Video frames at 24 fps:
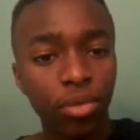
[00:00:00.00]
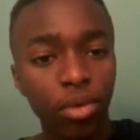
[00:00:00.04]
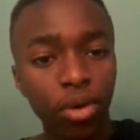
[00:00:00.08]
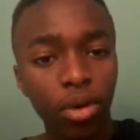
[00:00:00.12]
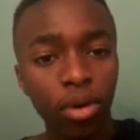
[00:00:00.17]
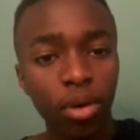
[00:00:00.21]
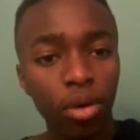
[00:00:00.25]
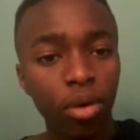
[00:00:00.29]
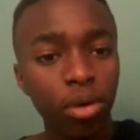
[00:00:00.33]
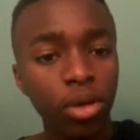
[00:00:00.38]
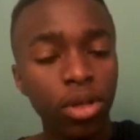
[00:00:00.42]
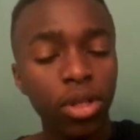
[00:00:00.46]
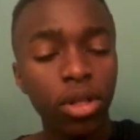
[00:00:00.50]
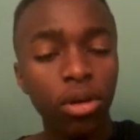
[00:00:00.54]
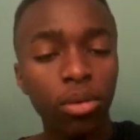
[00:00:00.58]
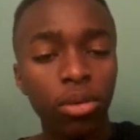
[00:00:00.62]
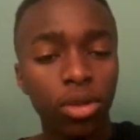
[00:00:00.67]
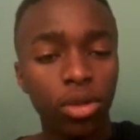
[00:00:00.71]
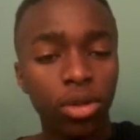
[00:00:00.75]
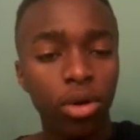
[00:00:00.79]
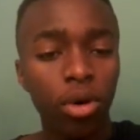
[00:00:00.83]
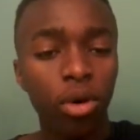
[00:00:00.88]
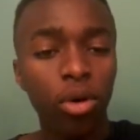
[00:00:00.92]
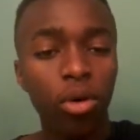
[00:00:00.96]
Of course, they were
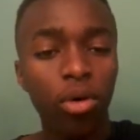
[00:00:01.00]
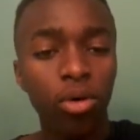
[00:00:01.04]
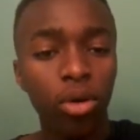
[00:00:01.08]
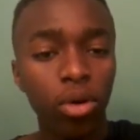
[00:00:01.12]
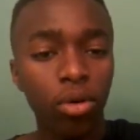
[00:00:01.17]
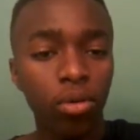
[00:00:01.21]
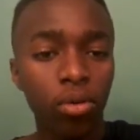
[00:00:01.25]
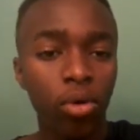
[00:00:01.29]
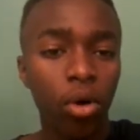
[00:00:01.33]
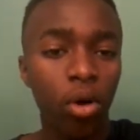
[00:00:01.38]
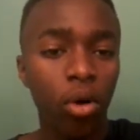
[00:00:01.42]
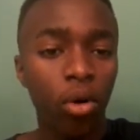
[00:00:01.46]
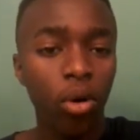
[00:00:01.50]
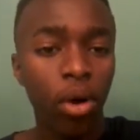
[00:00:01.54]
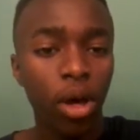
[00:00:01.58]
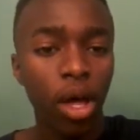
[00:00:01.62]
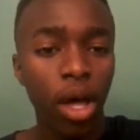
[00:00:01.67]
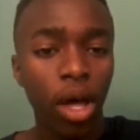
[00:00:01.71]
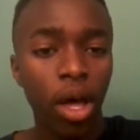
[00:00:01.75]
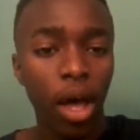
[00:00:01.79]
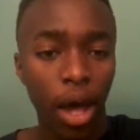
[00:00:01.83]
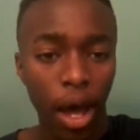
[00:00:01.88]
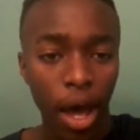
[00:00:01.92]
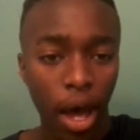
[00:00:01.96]
told, you know,
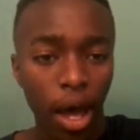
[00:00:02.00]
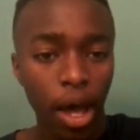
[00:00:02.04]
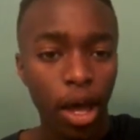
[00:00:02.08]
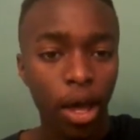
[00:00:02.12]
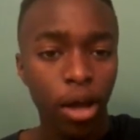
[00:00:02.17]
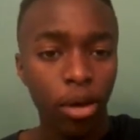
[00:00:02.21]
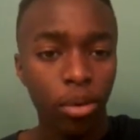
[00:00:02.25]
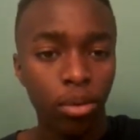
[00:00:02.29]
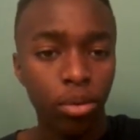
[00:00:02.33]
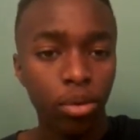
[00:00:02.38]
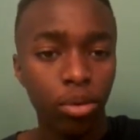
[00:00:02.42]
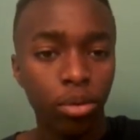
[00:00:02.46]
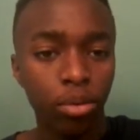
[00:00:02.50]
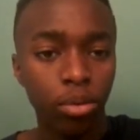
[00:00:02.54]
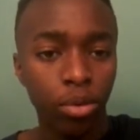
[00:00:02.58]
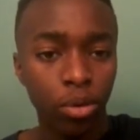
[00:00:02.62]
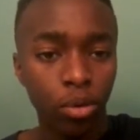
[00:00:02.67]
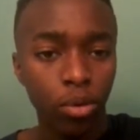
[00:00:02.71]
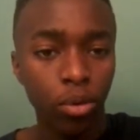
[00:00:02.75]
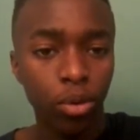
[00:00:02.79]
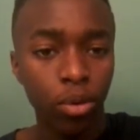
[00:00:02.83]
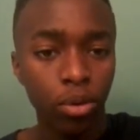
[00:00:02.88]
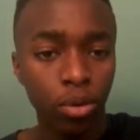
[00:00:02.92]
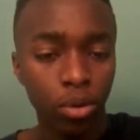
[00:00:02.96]
hey,
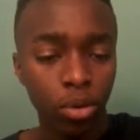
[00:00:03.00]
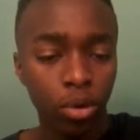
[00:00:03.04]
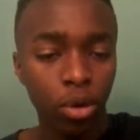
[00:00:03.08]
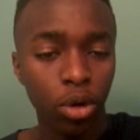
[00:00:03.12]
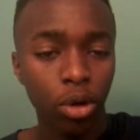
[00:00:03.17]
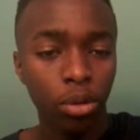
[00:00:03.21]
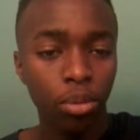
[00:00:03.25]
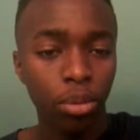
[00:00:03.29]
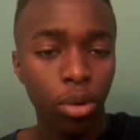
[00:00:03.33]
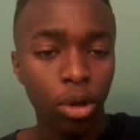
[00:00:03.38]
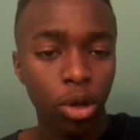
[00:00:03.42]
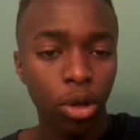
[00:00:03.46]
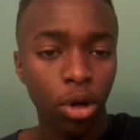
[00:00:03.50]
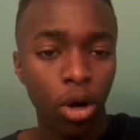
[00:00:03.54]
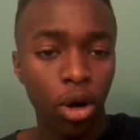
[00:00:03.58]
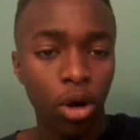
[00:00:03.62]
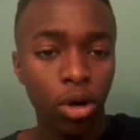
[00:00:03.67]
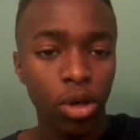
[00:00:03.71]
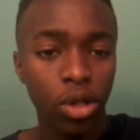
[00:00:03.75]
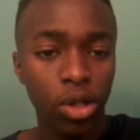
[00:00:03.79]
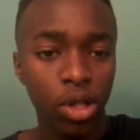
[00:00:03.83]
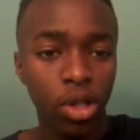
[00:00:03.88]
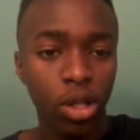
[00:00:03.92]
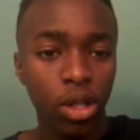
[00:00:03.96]
we're going to put the
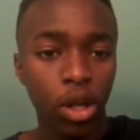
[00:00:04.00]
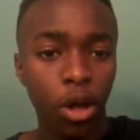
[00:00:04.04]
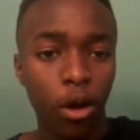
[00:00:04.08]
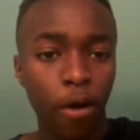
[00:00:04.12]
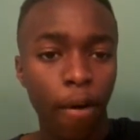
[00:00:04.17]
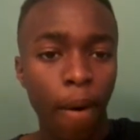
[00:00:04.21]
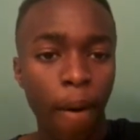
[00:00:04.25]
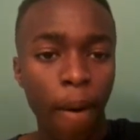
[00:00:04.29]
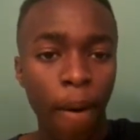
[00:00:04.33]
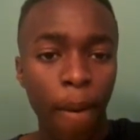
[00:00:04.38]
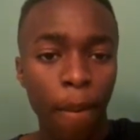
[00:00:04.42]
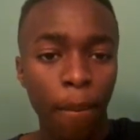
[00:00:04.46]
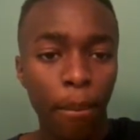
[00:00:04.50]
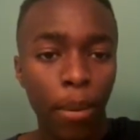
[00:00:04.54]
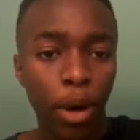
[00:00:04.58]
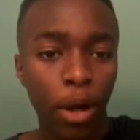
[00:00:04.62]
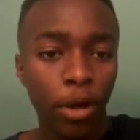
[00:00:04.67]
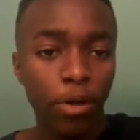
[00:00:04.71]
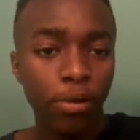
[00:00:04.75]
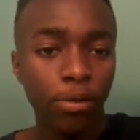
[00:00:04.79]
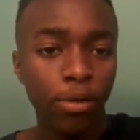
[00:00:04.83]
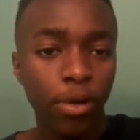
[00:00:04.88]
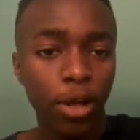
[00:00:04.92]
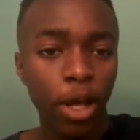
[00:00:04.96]
Hardys in there.
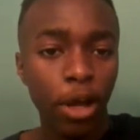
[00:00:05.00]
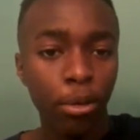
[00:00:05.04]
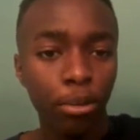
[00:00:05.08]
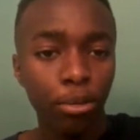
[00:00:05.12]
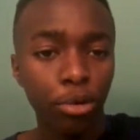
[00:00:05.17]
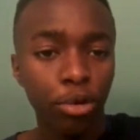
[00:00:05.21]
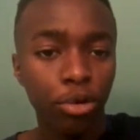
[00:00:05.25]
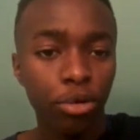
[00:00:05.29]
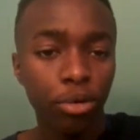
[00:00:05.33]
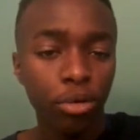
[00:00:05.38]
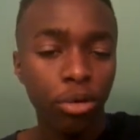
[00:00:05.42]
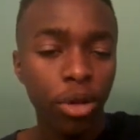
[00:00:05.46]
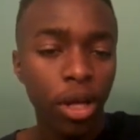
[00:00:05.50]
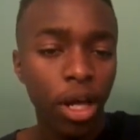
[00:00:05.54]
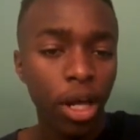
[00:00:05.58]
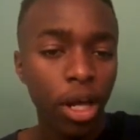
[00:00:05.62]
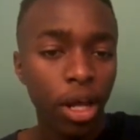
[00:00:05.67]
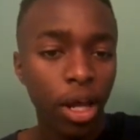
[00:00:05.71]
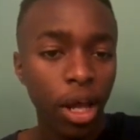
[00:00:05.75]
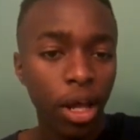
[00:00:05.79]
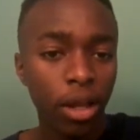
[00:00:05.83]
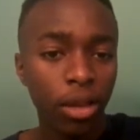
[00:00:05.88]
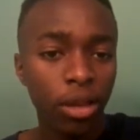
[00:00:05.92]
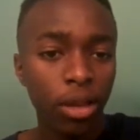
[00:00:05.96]
But for them to do
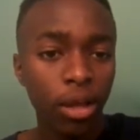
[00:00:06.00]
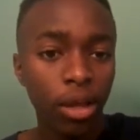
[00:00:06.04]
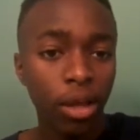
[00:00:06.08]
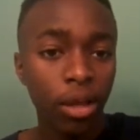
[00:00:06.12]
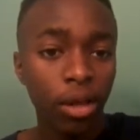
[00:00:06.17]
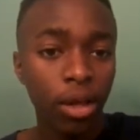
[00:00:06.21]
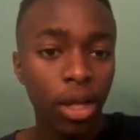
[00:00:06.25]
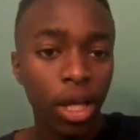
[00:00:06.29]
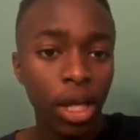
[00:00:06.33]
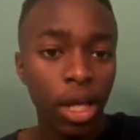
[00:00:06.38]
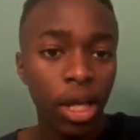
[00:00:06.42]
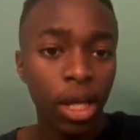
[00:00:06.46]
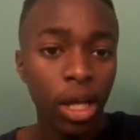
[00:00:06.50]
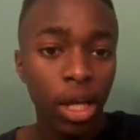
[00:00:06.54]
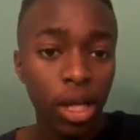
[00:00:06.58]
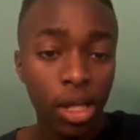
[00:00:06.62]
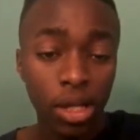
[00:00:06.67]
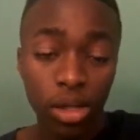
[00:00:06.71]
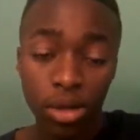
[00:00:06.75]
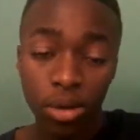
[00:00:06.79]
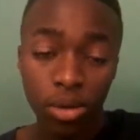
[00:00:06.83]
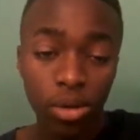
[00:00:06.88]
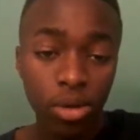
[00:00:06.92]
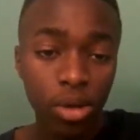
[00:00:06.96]
that, I think
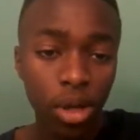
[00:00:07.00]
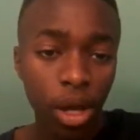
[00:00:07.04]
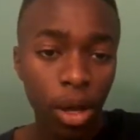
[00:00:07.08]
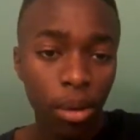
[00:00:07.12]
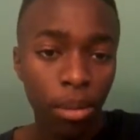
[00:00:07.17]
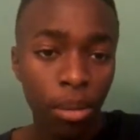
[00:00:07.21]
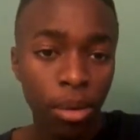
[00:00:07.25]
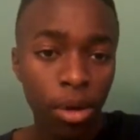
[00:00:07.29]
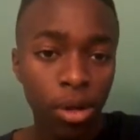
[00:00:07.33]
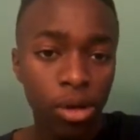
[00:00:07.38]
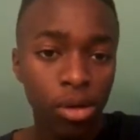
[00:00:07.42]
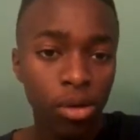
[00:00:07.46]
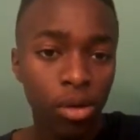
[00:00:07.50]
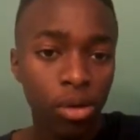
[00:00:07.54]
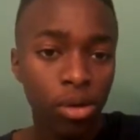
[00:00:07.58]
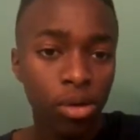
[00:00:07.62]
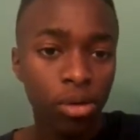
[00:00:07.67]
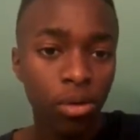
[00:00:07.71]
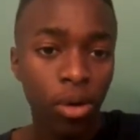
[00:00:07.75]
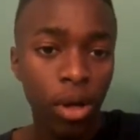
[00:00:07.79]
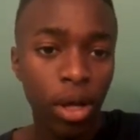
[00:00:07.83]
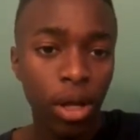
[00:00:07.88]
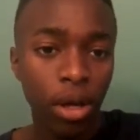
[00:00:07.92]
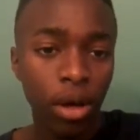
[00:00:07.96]
shows a
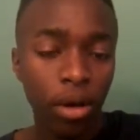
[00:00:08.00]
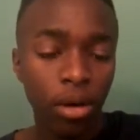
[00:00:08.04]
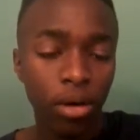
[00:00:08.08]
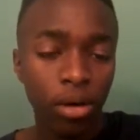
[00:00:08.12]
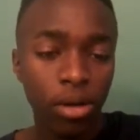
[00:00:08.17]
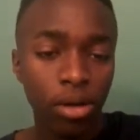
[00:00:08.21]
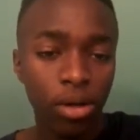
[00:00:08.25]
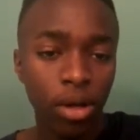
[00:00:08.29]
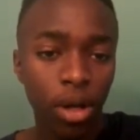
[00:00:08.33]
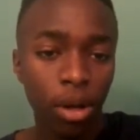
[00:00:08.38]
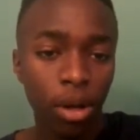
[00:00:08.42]
great character.